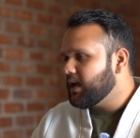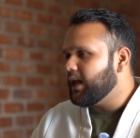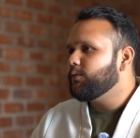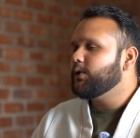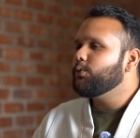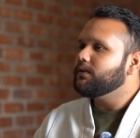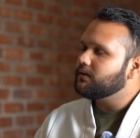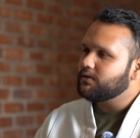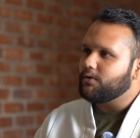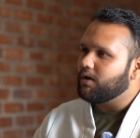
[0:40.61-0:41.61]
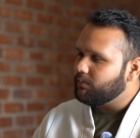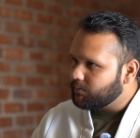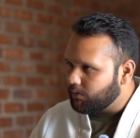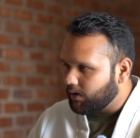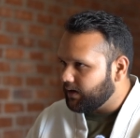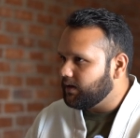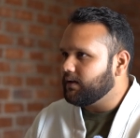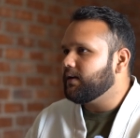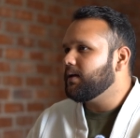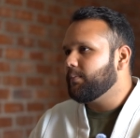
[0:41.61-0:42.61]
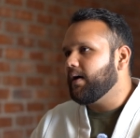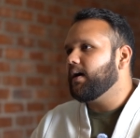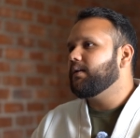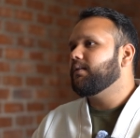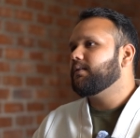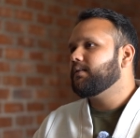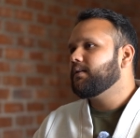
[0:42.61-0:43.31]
And we're doing this economic blockading in Nepal or